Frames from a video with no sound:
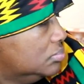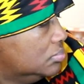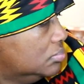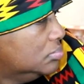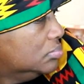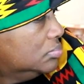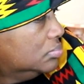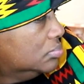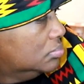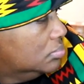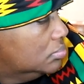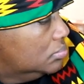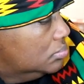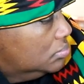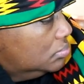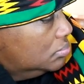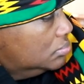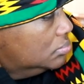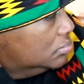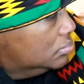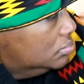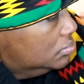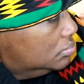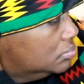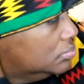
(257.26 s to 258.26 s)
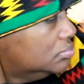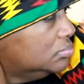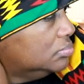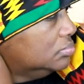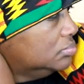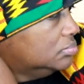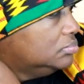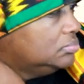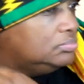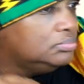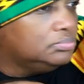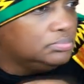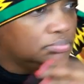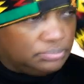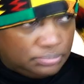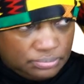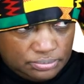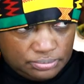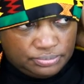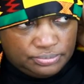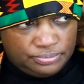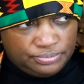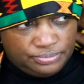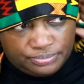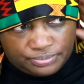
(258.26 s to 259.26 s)

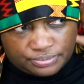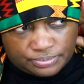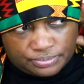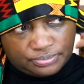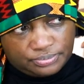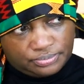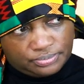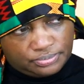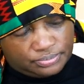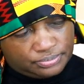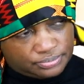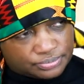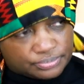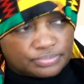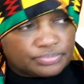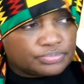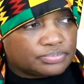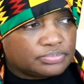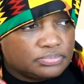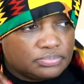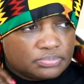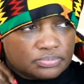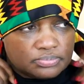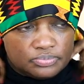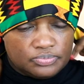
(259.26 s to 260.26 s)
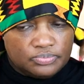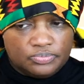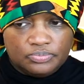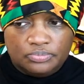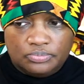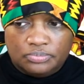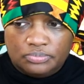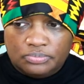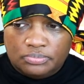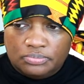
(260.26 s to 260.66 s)
(silence)